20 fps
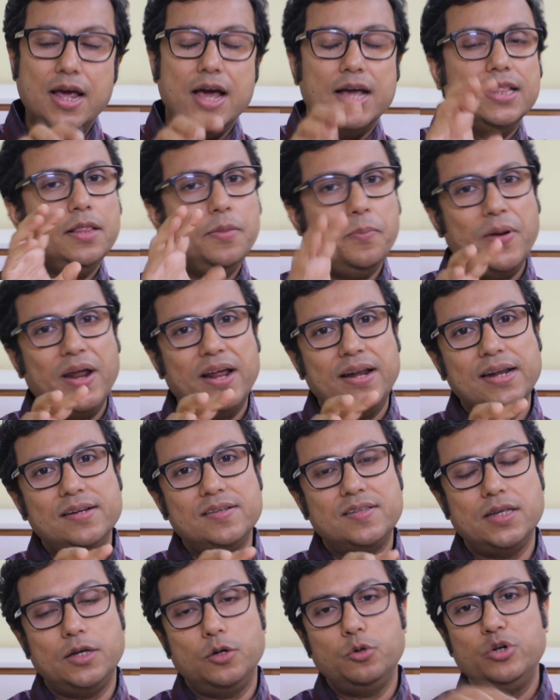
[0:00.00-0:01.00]
The
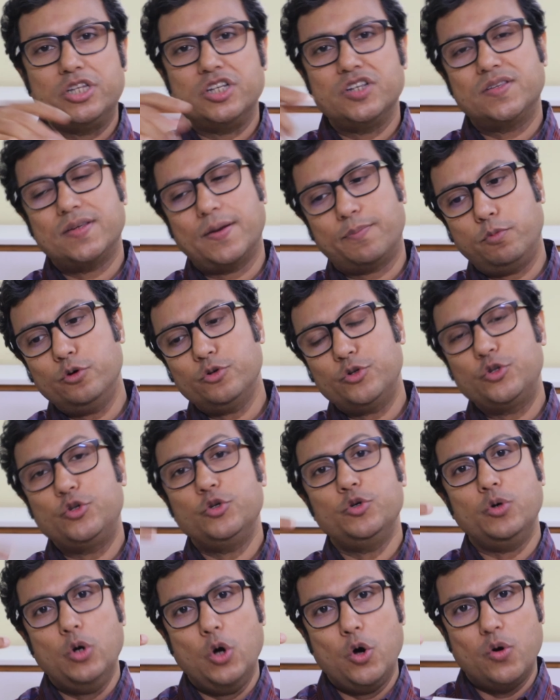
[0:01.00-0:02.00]
pregnancy which is supposed
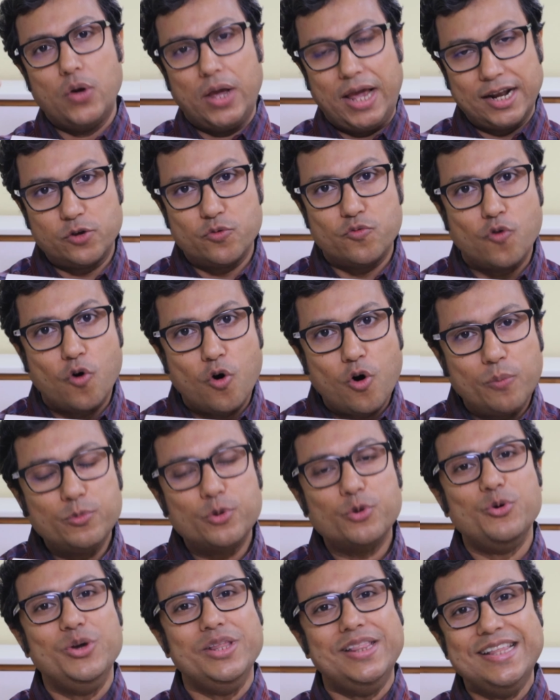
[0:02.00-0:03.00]
to get formed
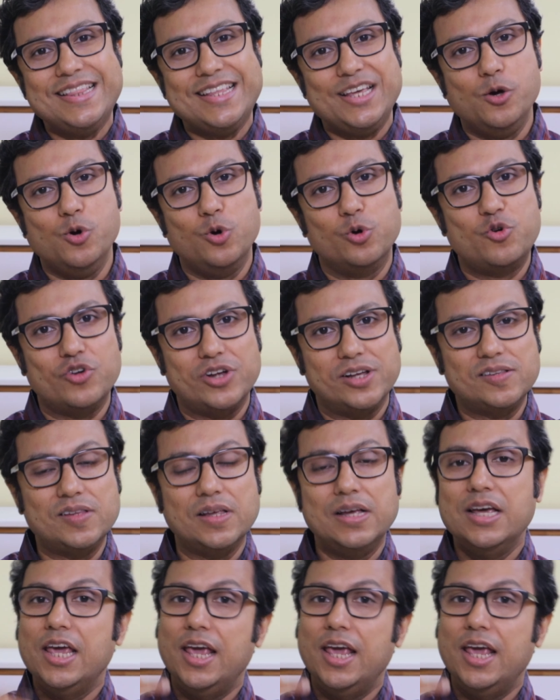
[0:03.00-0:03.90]
within the uterus,